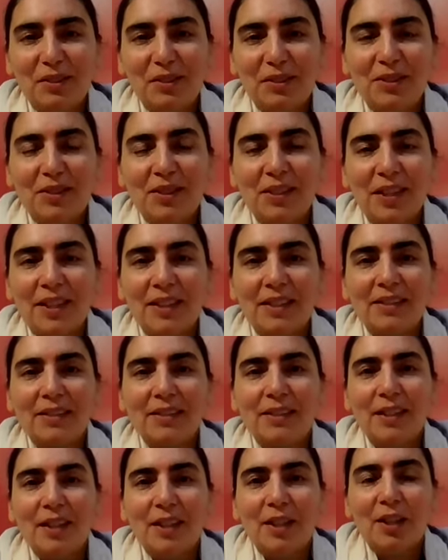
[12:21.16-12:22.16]
So
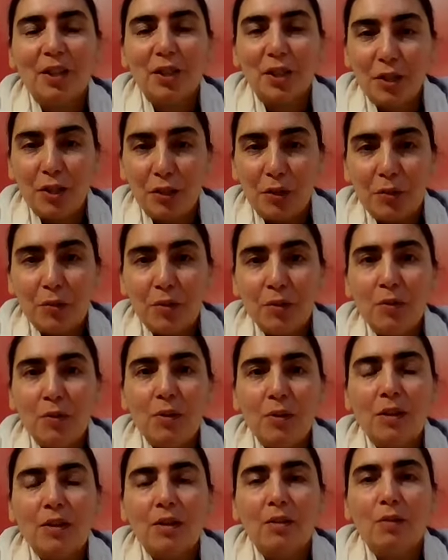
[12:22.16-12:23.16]
there's
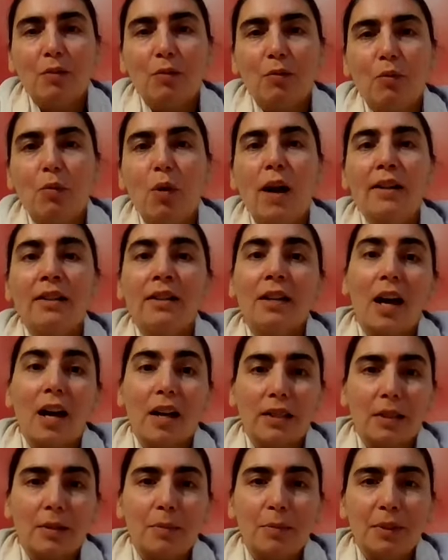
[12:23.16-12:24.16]
you, one
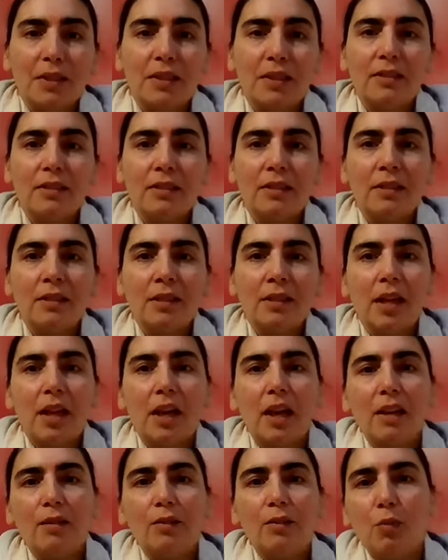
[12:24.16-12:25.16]
other person,
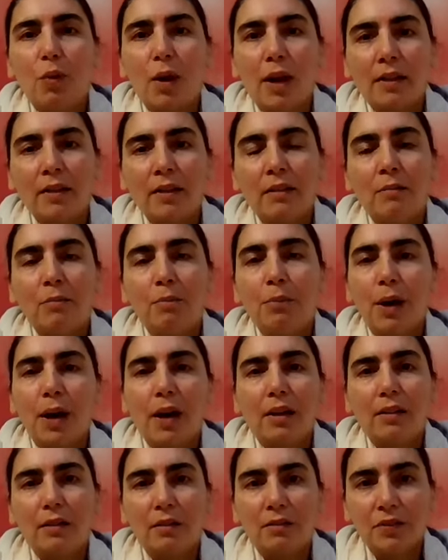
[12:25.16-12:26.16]
and one
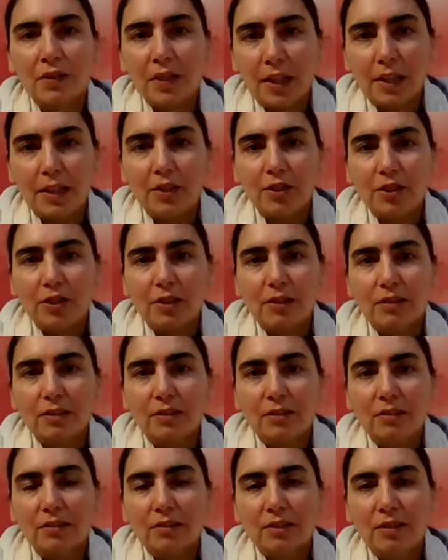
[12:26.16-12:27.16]
part of nature.
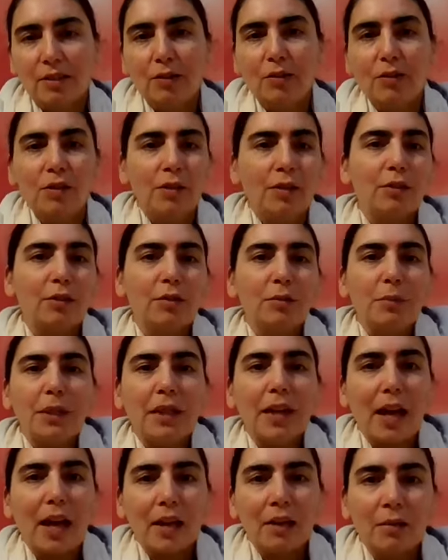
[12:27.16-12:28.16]
So it could
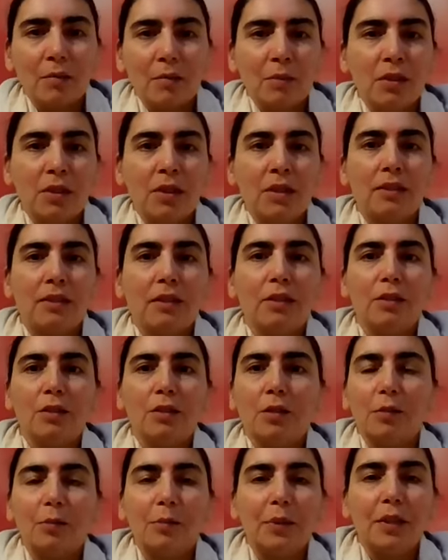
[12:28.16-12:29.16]
be animals, it
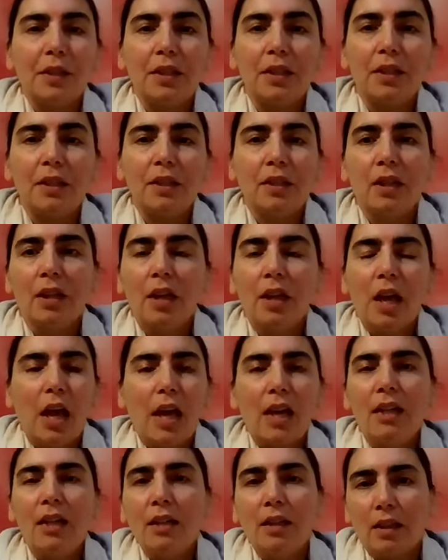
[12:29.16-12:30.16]
could be
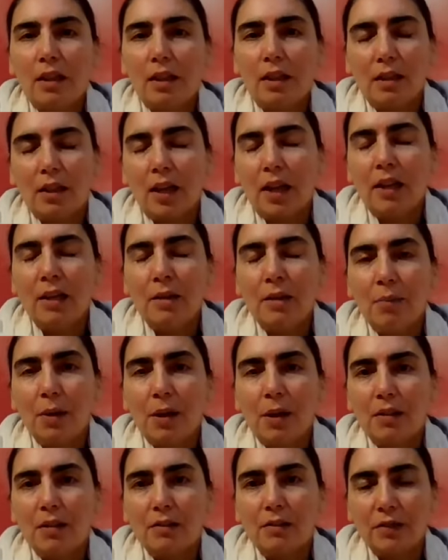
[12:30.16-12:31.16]
anything, any
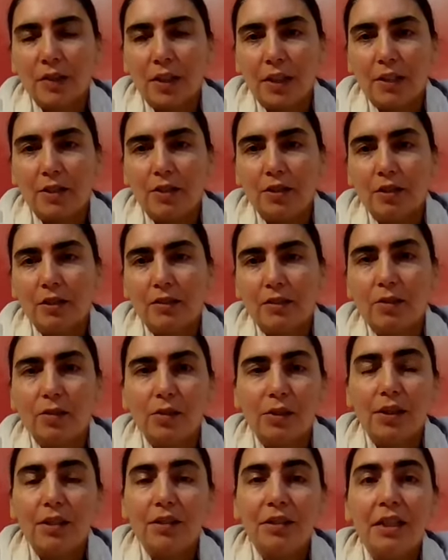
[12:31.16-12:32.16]
part of nature. So
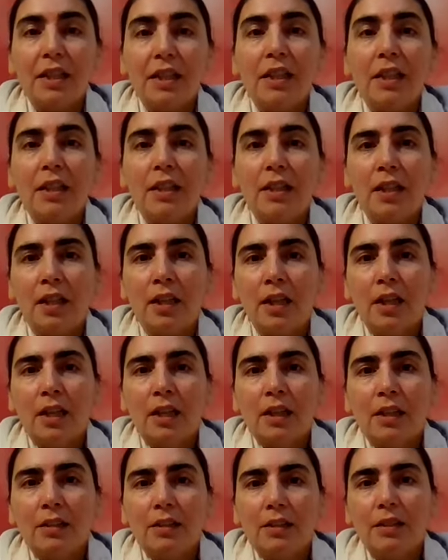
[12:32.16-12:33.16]

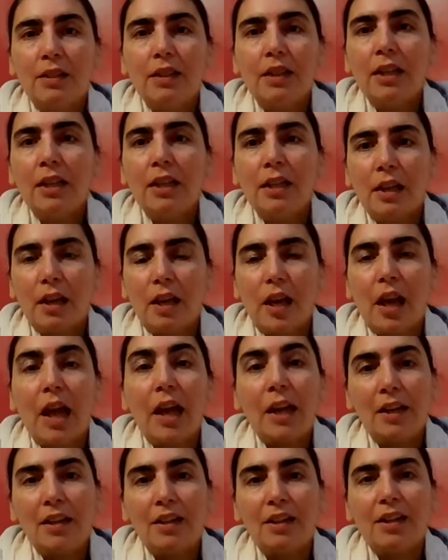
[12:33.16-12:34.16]
three
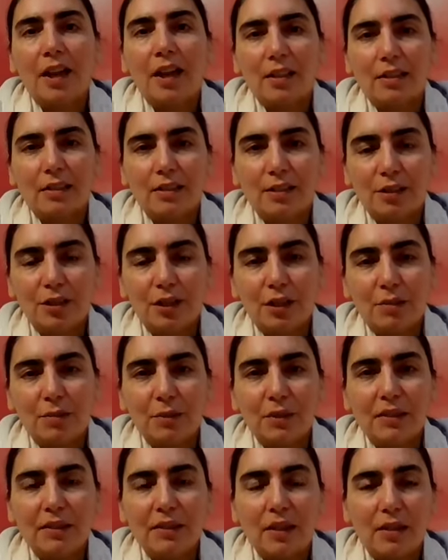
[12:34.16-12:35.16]
areas, shall
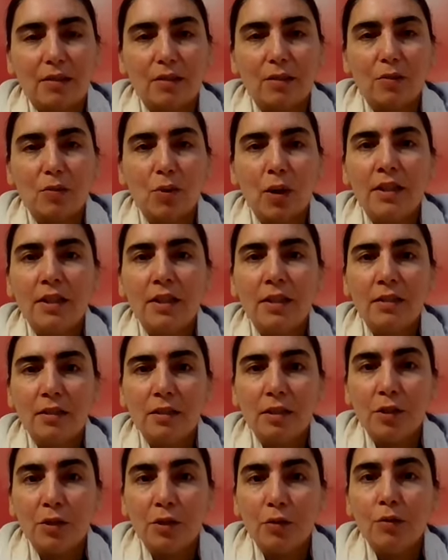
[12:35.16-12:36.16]
we say. So one
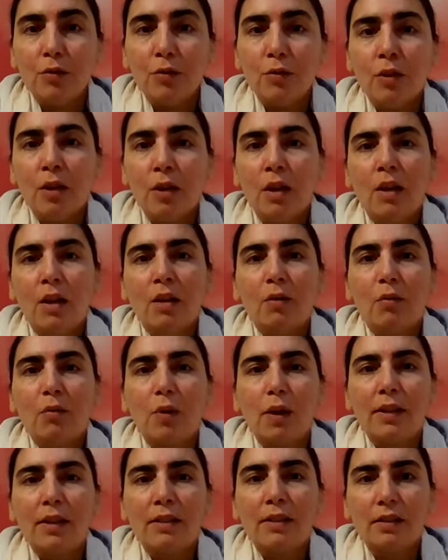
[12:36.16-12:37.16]
is you,
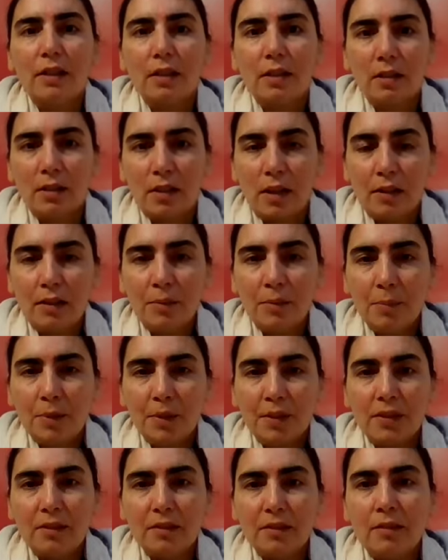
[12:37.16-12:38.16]
one is another
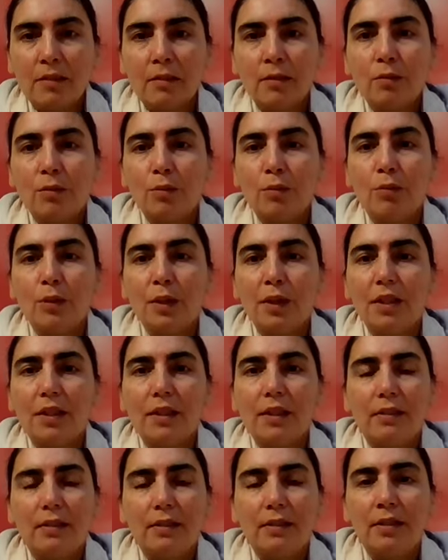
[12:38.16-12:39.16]
person who
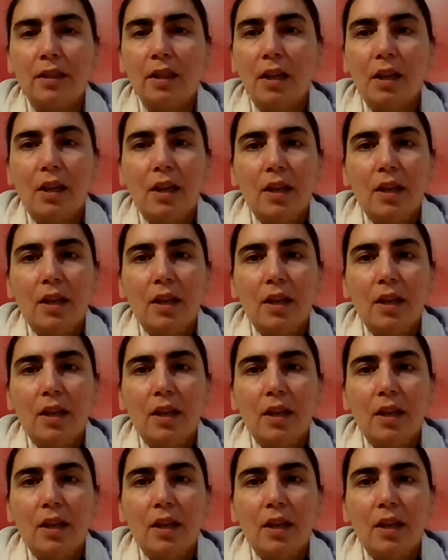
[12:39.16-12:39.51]
is